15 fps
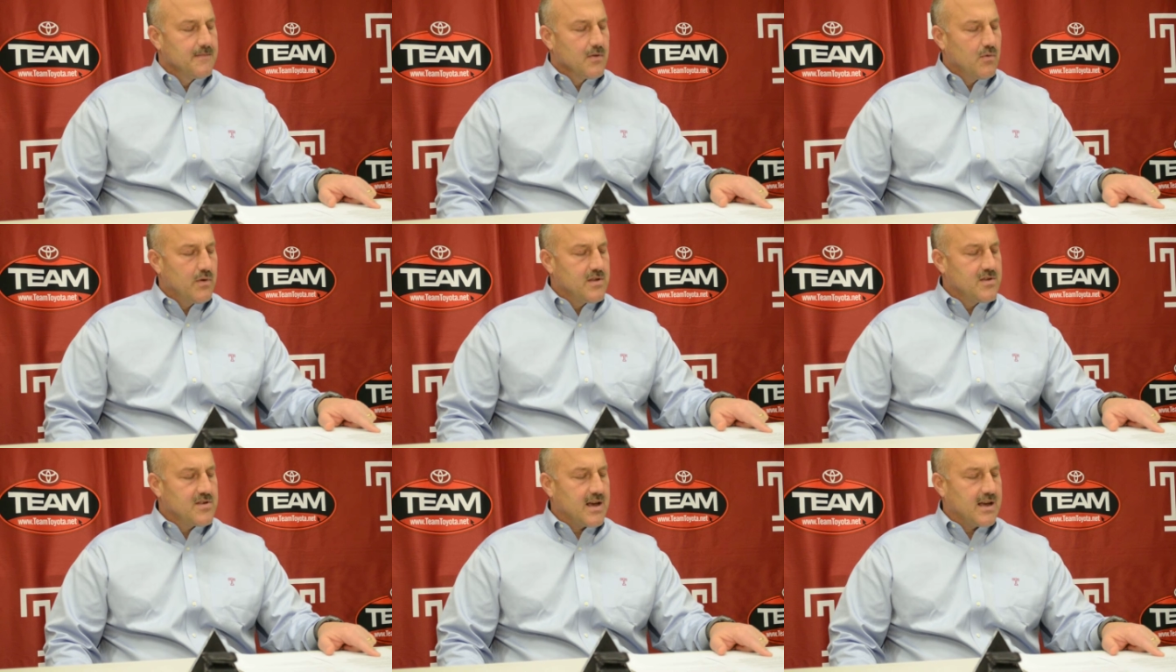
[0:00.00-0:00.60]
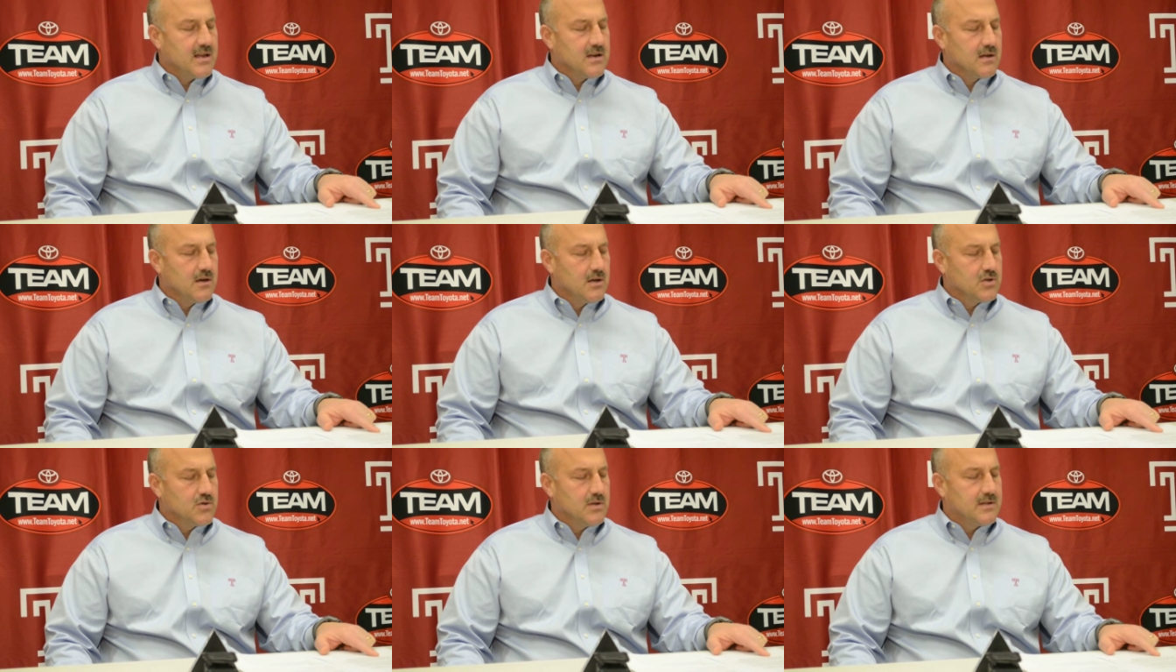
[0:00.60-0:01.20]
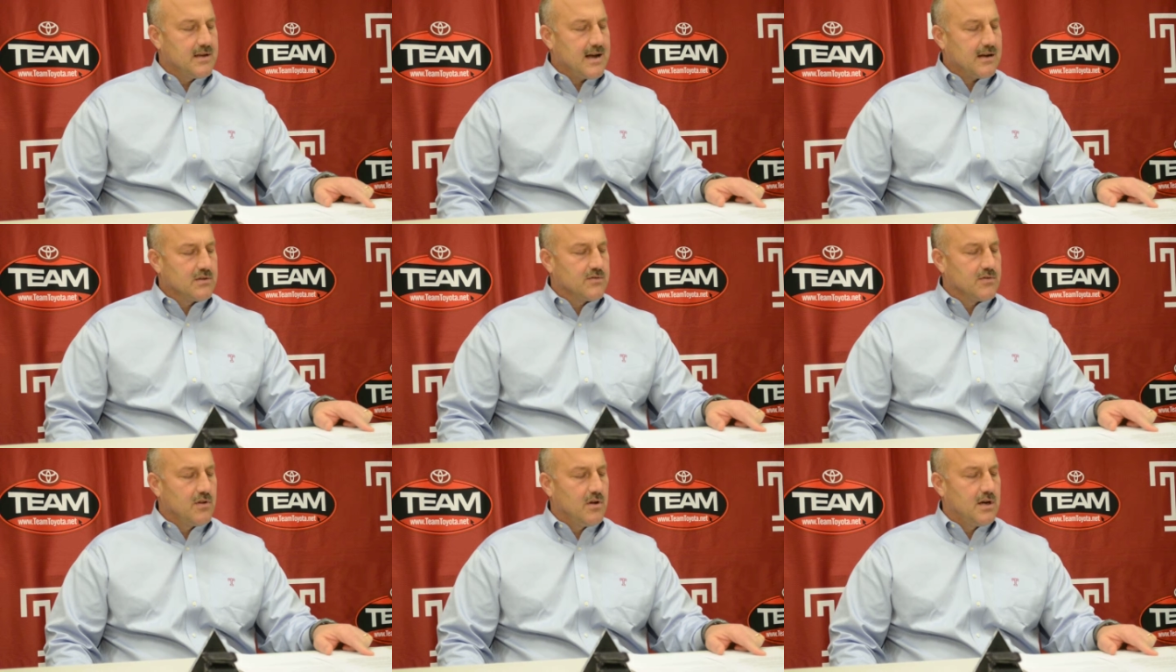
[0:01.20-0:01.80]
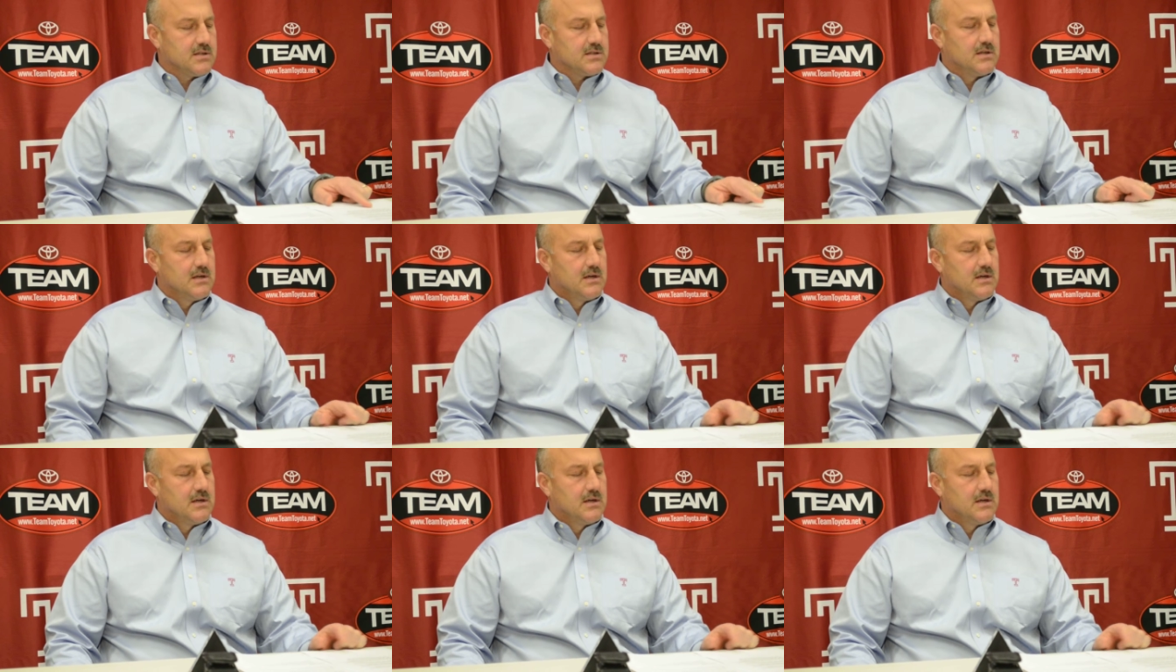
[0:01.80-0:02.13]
22nd in the country tackles for loss,